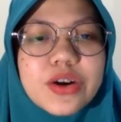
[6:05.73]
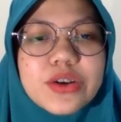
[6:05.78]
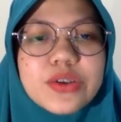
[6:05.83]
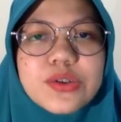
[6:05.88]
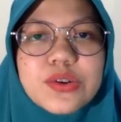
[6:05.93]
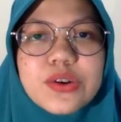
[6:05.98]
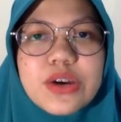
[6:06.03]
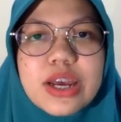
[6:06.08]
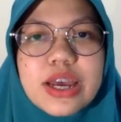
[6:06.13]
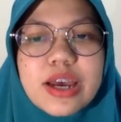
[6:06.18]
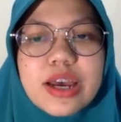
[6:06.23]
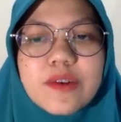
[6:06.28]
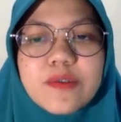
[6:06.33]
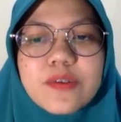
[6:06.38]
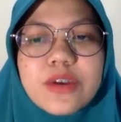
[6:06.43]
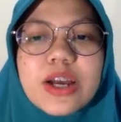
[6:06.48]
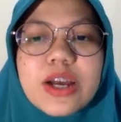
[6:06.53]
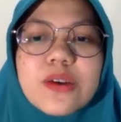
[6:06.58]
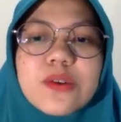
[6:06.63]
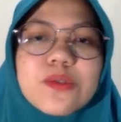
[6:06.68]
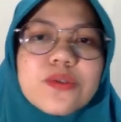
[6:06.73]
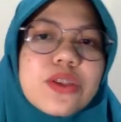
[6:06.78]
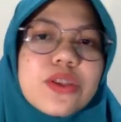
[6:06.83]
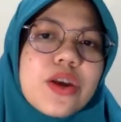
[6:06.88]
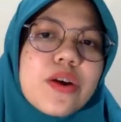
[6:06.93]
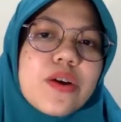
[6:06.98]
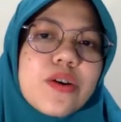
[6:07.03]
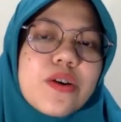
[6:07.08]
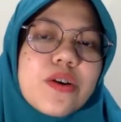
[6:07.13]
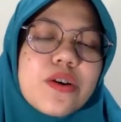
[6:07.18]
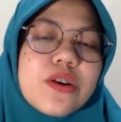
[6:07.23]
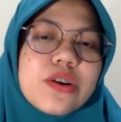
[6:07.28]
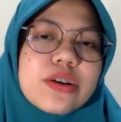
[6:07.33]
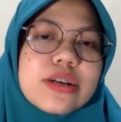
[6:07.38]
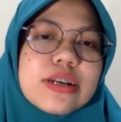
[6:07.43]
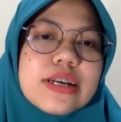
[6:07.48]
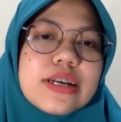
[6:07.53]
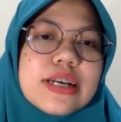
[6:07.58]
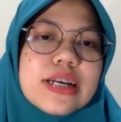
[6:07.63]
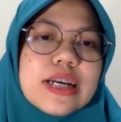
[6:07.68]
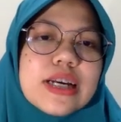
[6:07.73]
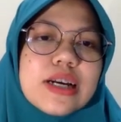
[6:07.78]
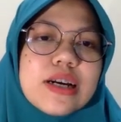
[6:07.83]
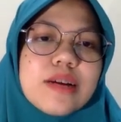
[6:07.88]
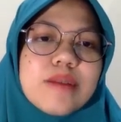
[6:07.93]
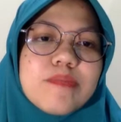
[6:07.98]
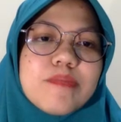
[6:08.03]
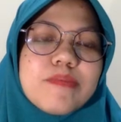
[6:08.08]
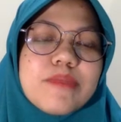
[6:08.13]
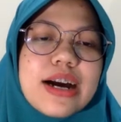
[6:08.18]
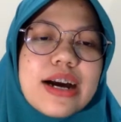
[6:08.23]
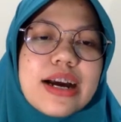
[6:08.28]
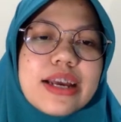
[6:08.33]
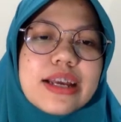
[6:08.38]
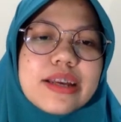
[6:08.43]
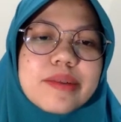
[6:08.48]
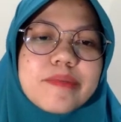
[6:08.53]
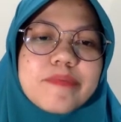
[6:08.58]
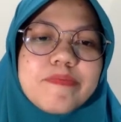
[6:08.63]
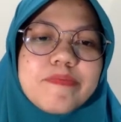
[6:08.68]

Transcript: So I have hello there on my